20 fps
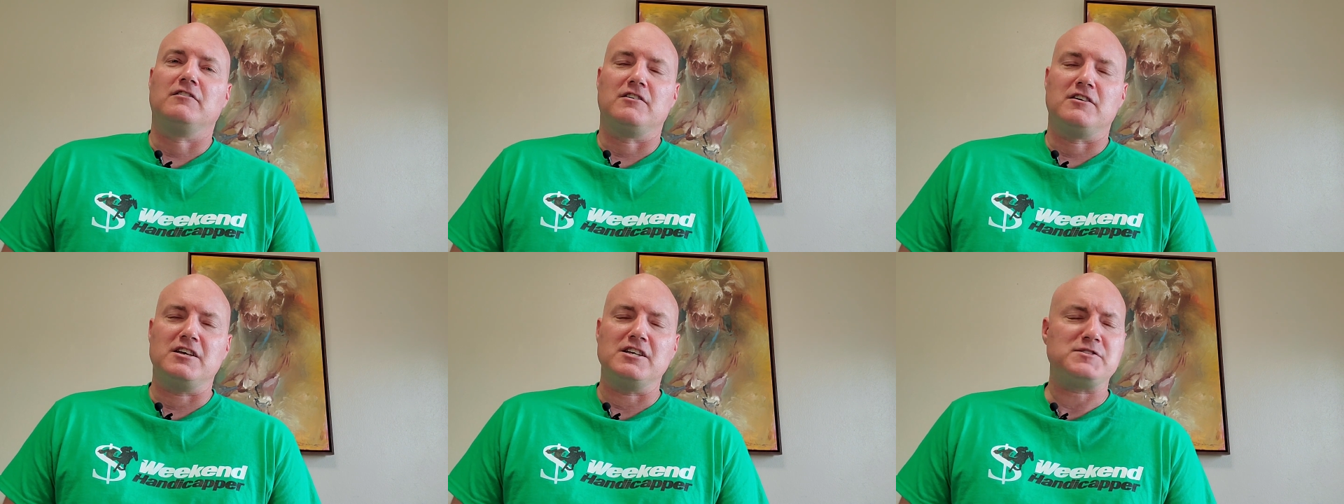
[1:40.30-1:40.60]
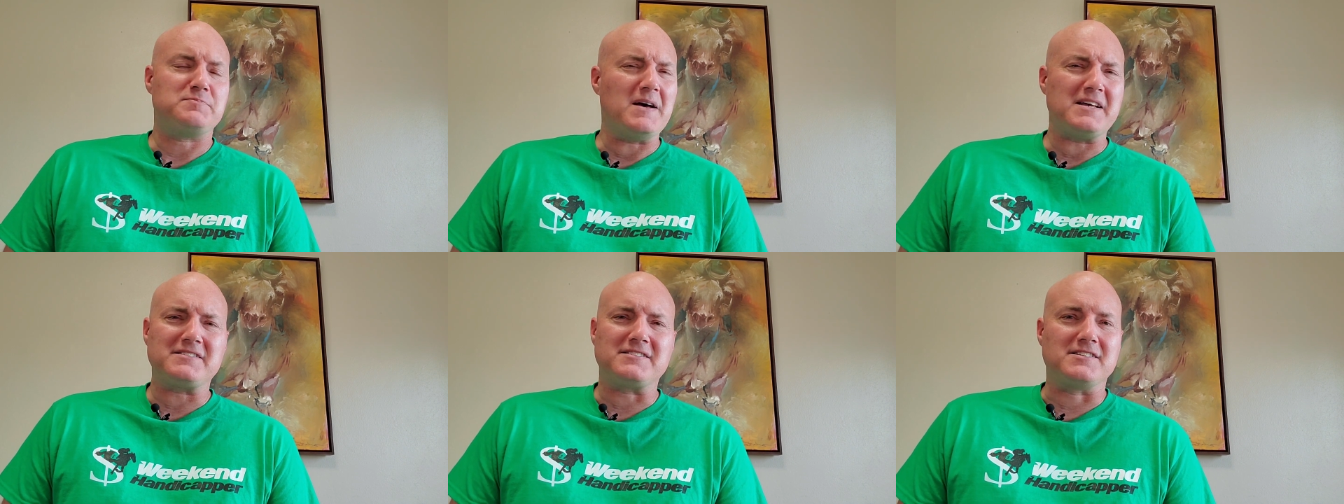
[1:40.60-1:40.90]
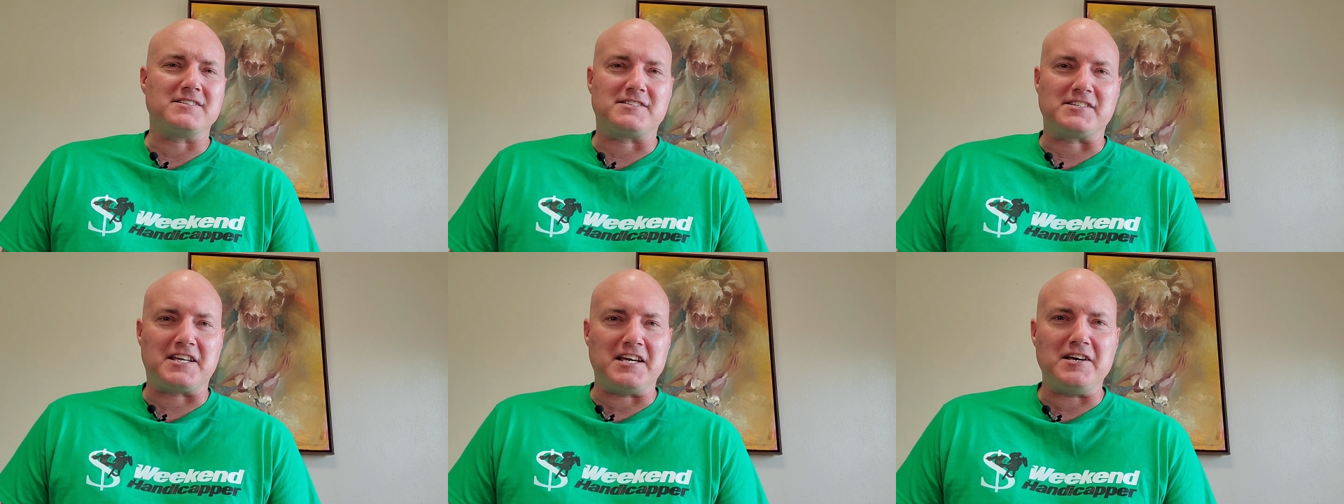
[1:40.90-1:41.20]
it's best
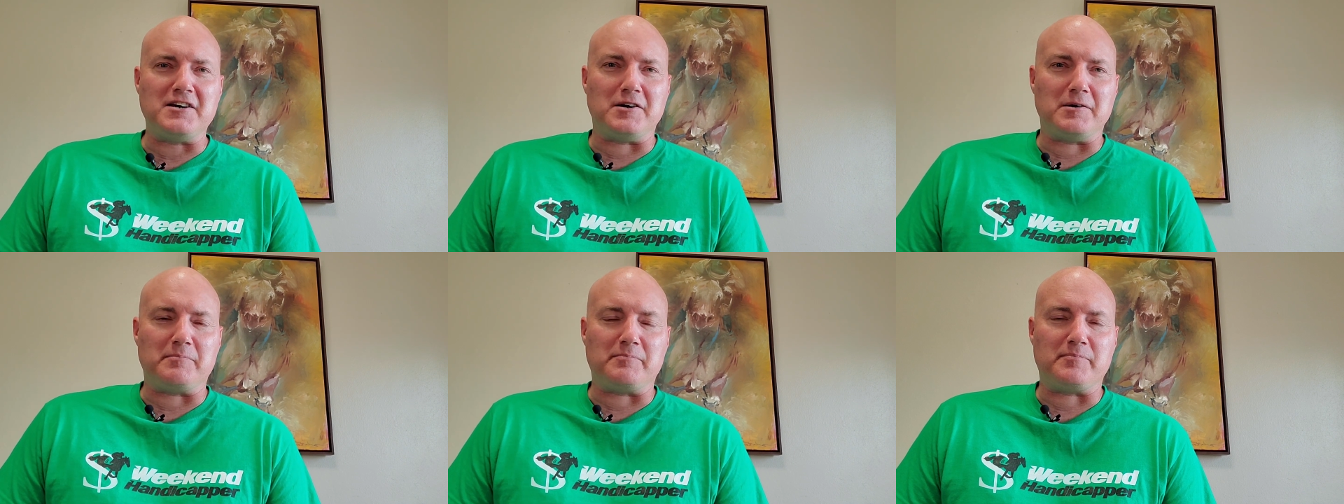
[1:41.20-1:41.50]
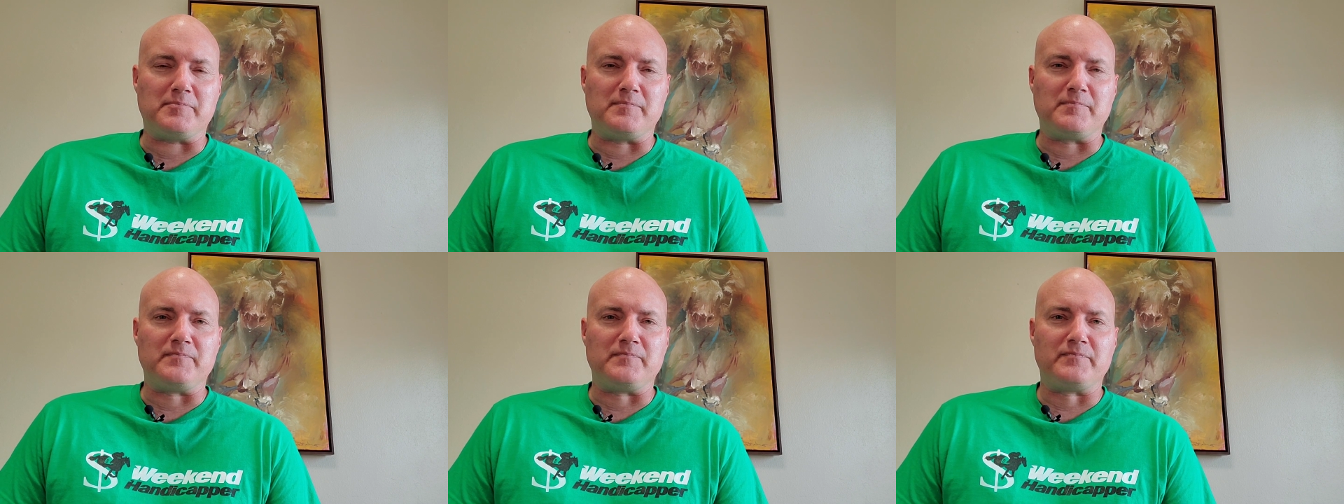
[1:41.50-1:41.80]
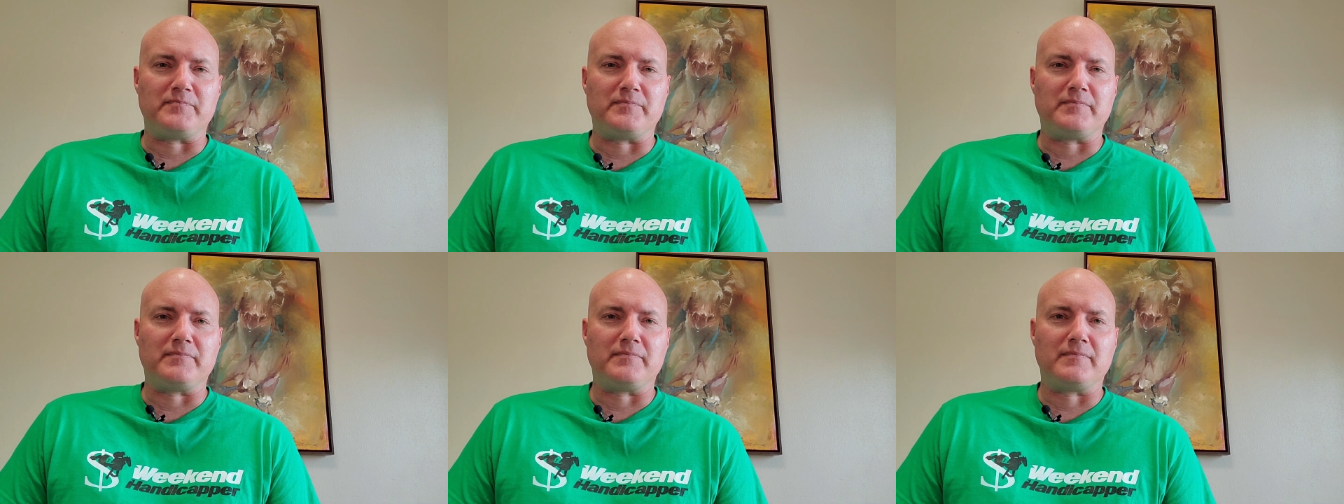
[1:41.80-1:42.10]
to skip.
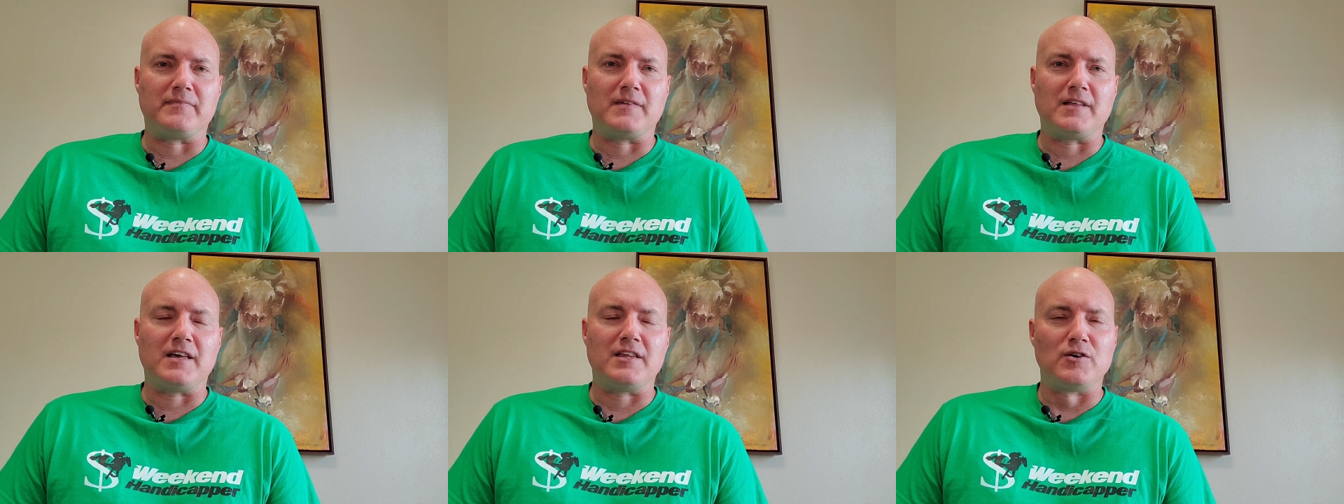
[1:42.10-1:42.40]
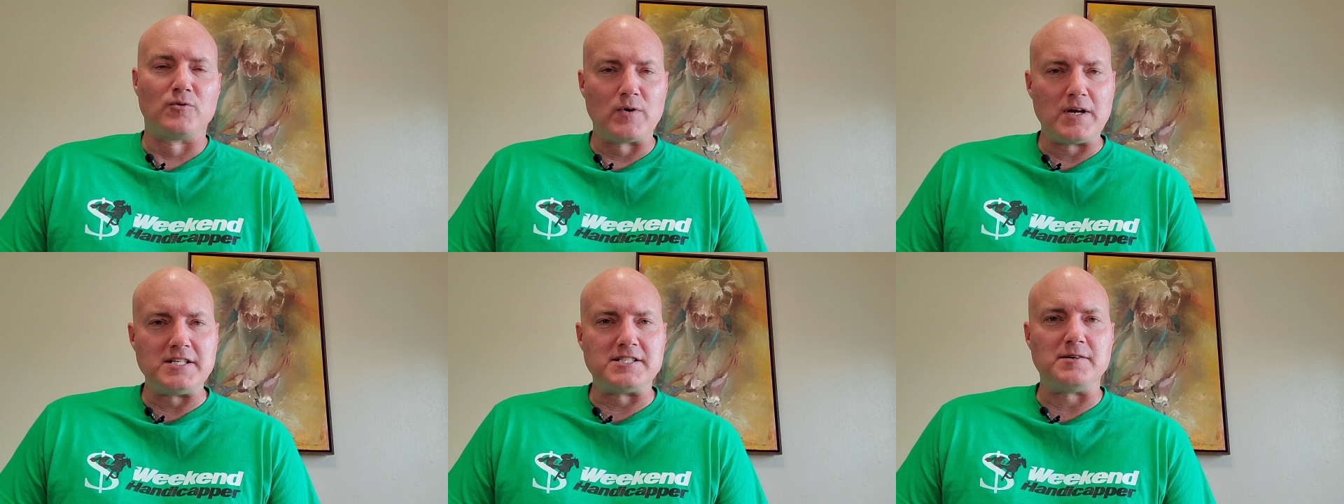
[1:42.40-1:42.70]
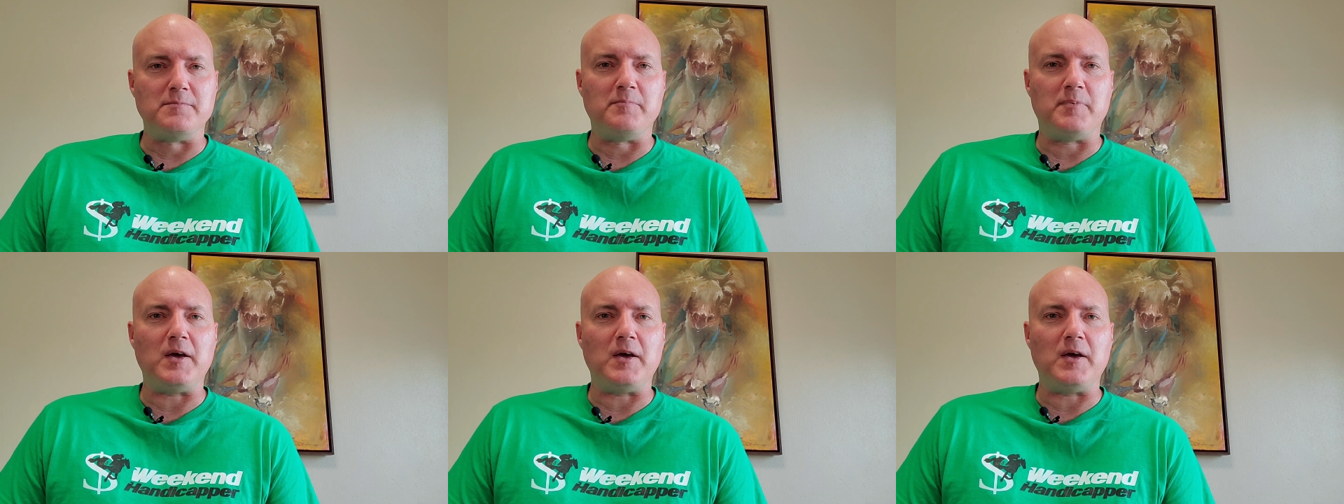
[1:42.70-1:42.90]
And the reason